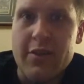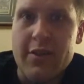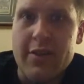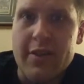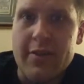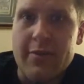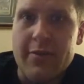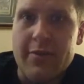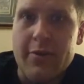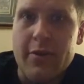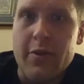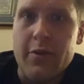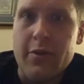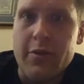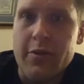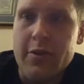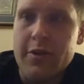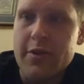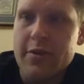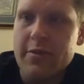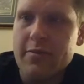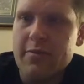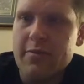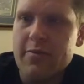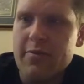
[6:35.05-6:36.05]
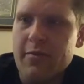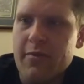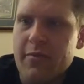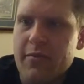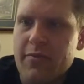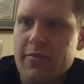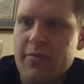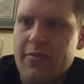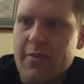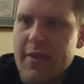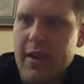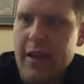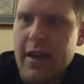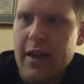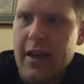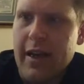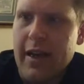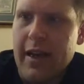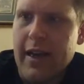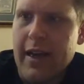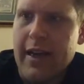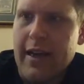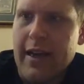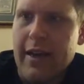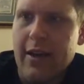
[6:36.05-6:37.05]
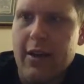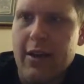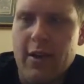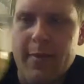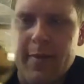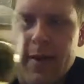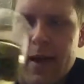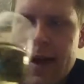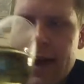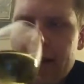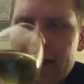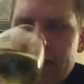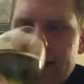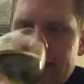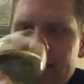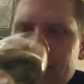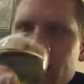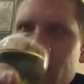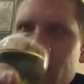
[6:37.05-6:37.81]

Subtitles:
fruits on the palate.